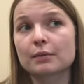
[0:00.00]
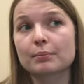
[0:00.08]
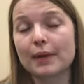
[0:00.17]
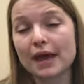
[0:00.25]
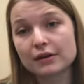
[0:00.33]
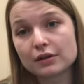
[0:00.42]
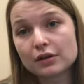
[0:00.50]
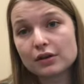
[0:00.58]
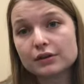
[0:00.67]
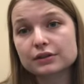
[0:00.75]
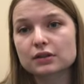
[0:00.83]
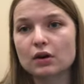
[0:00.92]

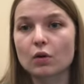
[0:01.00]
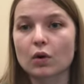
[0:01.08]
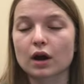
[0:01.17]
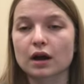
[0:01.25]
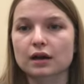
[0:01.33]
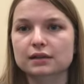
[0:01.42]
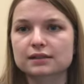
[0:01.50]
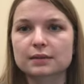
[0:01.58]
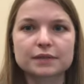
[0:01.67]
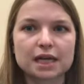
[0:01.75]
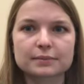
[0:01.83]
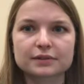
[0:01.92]
petals, or
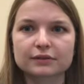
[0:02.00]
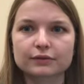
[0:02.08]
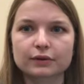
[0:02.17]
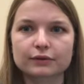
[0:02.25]
sometimes